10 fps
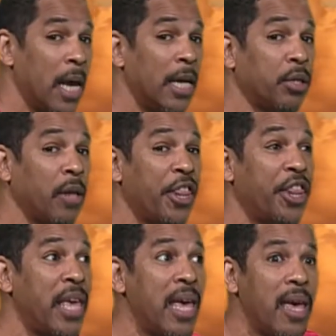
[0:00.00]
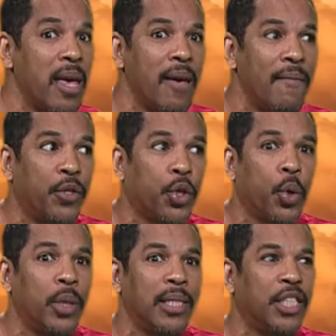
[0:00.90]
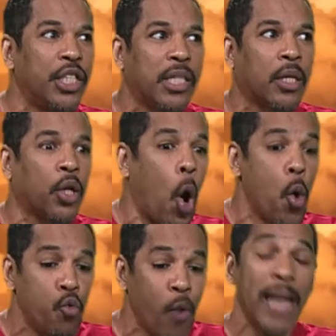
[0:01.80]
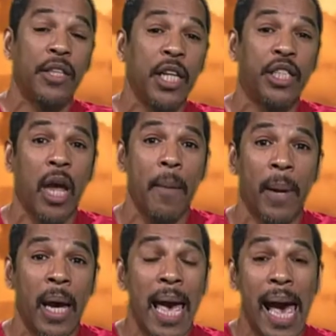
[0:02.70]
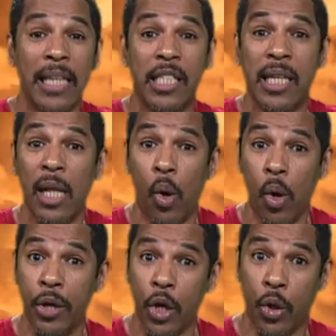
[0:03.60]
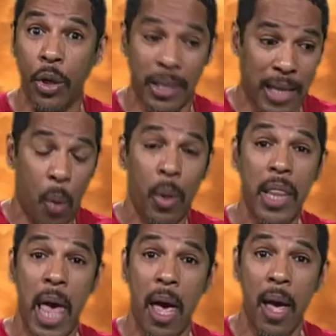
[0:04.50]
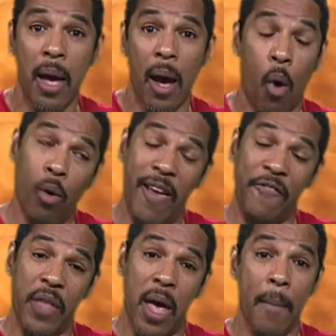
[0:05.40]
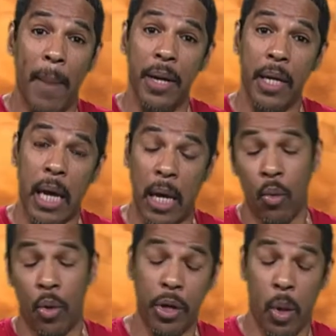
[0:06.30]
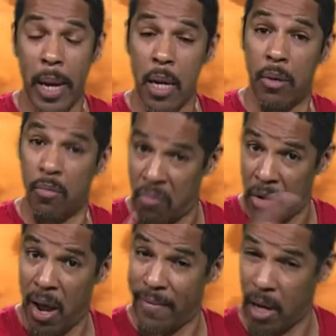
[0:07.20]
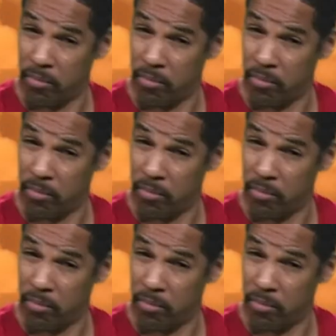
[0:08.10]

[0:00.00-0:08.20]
so that thieves couldn't just go right to the chamber and steal all the goodies that were there or left there by the king or the queen. Clever.